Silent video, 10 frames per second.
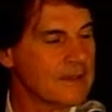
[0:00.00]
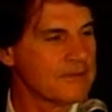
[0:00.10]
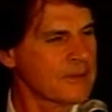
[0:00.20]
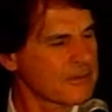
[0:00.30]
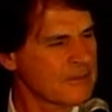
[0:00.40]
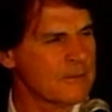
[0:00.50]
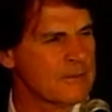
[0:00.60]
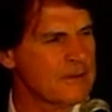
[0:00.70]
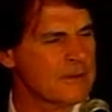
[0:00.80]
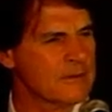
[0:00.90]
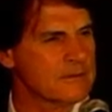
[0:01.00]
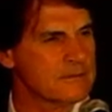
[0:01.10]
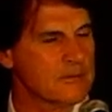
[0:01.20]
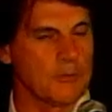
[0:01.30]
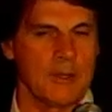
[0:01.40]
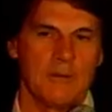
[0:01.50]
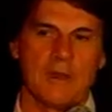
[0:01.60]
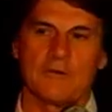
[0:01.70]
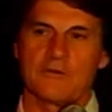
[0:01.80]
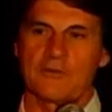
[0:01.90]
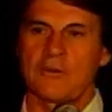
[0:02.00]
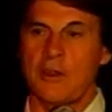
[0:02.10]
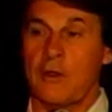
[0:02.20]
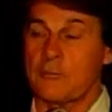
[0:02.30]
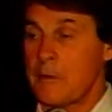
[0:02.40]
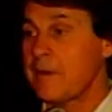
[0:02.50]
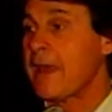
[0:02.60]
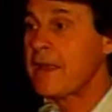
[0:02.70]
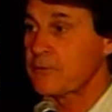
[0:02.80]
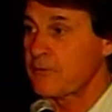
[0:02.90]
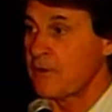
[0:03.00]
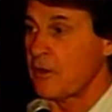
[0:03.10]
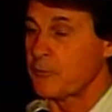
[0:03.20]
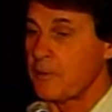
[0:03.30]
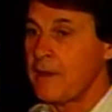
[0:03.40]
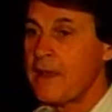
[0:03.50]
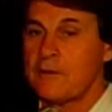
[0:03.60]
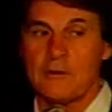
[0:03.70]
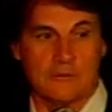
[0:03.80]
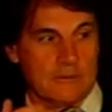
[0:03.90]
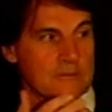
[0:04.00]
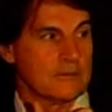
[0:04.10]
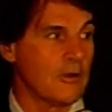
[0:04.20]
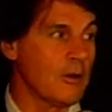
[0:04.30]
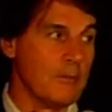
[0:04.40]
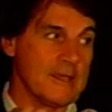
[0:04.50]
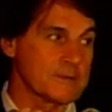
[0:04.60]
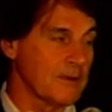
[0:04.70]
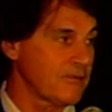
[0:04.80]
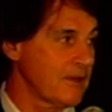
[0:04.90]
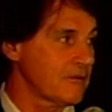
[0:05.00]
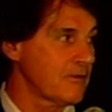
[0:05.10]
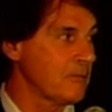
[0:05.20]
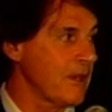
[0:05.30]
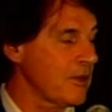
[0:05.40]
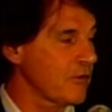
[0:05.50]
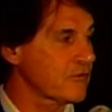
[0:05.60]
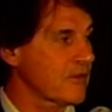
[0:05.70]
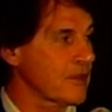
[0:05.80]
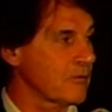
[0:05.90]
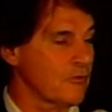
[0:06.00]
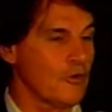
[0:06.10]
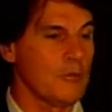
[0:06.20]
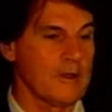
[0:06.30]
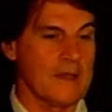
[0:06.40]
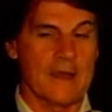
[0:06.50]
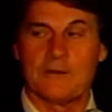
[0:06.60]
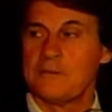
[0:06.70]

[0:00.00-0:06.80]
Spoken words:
I said, well, maybe I was just careless. Maybe Latch was careless. But now, we're all baseball fans here. Man on second with nobody out.